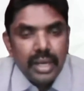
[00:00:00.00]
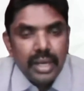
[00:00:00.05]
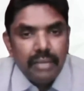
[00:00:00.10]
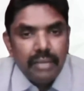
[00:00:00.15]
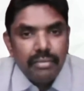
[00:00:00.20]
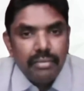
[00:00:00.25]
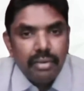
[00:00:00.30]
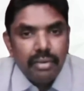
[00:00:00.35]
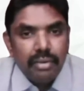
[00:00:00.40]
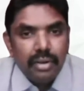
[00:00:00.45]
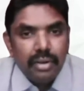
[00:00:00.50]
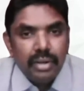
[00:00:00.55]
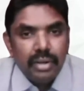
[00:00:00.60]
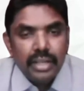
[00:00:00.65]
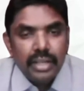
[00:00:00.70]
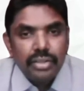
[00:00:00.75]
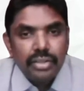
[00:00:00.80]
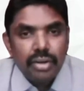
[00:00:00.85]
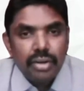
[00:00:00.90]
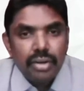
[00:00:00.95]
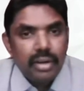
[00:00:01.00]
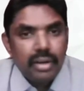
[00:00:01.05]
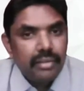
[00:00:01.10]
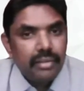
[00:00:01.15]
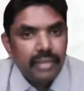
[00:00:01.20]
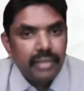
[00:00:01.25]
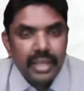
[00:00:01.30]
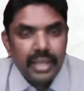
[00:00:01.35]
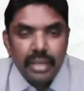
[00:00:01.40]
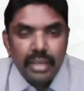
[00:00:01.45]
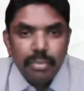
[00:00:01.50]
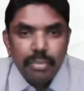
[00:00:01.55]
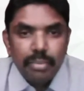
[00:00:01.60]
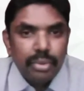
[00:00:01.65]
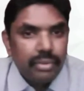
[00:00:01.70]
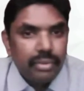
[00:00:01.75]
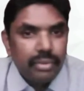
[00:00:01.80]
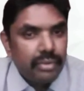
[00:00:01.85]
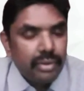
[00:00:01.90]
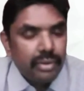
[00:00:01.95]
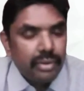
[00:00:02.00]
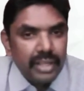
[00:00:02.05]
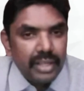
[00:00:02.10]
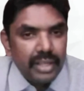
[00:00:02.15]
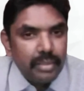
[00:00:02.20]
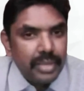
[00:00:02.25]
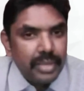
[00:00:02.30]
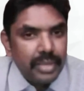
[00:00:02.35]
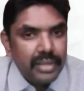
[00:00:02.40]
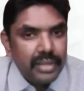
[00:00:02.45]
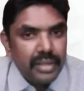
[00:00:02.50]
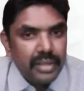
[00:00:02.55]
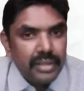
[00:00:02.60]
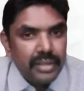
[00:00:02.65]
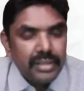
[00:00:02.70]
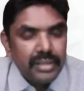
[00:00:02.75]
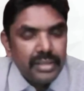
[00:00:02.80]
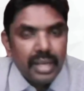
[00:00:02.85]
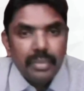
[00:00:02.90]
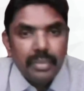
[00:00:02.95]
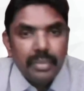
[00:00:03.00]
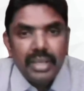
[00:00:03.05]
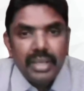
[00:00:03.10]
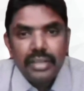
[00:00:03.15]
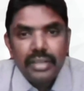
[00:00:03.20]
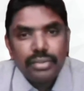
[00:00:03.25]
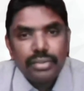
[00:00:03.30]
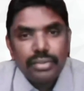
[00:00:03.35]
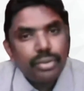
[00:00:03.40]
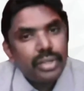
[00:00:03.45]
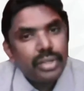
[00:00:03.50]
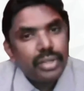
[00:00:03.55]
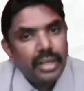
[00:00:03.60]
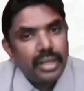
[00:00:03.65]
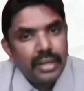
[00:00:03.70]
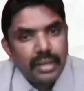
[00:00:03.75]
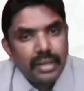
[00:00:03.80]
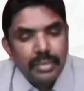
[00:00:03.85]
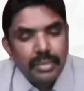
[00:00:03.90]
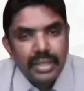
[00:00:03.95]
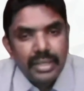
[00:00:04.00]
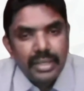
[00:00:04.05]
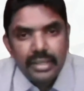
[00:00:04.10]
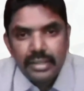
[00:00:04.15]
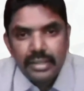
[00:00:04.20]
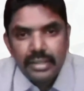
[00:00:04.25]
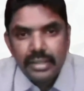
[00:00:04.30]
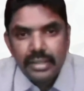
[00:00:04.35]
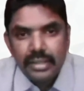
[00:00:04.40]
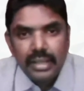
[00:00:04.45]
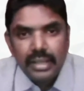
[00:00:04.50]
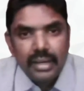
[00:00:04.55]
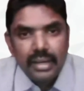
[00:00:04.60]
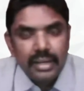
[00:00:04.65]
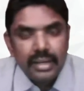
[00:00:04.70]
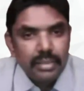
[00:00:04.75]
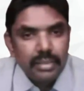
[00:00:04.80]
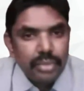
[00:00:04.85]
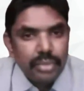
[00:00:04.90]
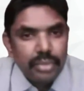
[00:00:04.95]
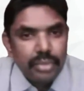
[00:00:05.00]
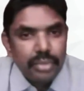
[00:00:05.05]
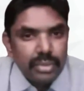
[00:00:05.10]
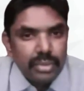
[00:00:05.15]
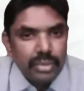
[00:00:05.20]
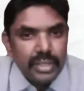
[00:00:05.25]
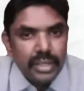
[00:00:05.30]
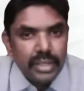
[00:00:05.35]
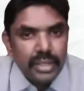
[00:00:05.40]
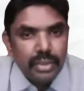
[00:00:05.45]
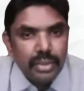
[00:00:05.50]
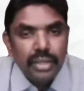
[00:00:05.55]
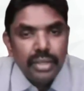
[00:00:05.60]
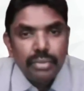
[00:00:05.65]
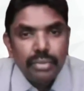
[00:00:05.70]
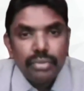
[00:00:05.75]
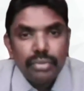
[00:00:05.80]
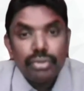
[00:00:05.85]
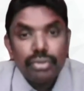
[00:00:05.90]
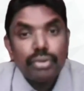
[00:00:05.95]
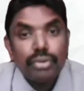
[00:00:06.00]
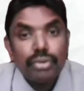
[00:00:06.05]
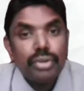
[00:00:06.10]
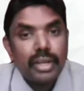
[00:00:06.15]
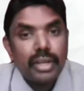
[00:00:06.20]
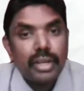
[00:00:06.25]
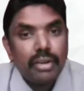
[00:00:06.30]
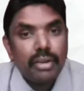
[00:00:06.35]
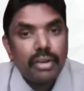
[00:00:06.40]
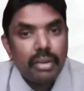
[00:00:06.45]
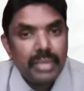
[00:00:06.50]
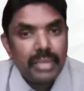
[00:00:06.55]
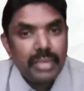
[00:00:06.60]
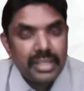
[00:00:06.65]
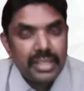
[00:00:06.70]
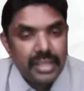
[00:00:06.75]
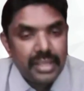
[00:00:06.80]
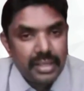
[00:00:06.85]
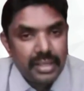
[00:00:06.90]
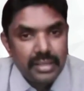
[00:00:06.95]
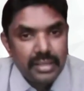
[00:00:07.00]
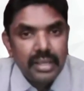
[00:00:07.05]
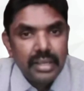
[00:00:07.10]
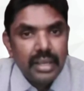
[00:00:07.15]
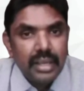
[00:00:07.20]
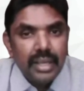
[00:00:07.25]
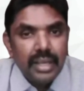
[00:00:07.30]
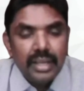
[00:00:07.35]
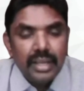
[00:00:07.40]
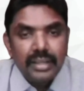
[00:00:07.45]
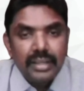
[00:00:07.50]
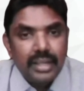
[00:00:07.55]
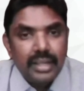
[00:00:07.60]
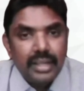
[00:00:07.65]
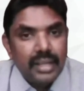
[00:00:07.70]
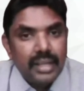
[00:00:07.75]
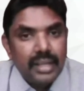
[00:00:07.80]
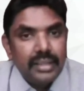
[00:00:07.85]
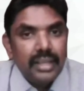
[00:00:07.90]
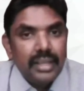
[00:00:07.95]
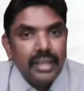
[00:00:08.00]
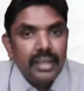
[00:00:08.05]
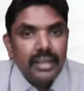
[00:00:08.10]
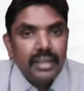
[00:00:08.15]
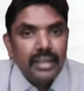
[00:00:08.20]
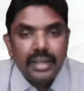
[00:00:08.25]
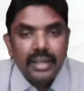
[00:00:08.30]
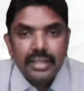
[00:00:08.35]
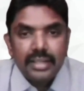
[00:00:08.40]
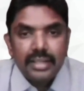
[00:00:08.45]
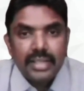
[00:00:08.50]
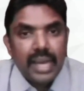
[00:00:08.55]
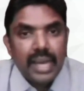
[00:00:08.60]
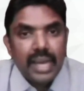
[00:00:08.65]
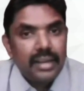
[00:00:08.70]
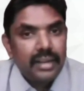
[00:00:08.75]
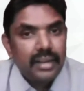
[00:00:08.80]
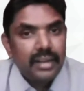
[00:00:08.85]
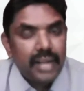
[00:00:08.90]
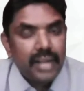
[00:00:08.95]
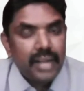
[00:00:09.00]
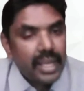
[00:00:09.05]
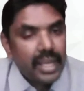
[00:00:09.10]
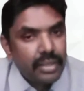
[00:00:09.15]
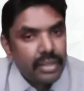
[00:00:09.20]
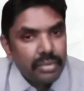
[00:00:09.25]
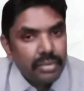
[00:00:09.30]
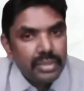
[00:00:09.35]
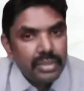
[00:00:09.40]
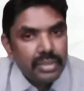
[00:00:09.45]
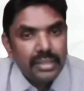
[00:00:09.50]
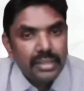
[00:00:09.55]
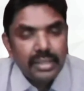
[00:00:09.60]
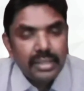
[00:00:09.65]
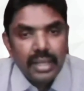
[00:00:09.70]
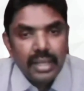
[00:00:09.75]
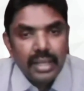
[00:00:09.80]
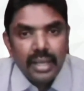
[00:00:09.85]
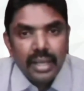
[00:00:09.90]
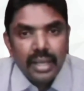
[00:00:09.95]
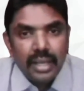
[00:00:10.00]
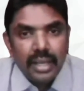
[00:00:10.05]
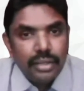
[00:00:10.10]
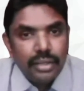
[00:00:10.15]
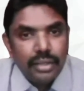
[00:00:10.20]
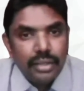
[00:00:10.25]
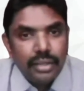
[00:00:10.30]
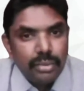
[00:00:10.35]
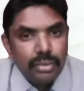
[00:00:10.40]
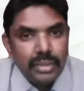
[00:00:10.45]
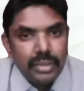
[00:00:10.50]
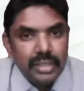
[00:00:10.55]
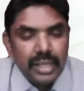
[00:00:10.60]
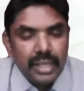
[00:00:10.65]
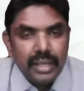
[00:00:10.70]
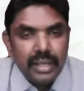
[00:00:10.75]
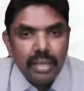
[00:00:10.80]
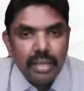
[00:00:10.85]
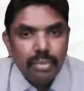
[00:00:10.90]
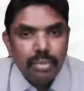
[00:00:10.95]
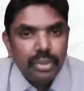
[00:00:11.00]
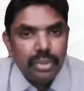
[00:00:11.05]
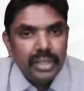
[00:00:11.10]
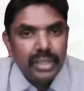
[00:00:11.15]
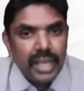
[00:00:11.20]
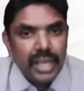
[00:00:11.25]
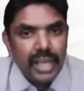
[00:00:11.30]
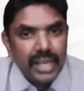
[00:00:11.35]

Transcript: for a geographic input for where the patient is coming, social determinants. There are some tools that you can use, socioeconomic status that are there. There are standard diagnosis tools that are both the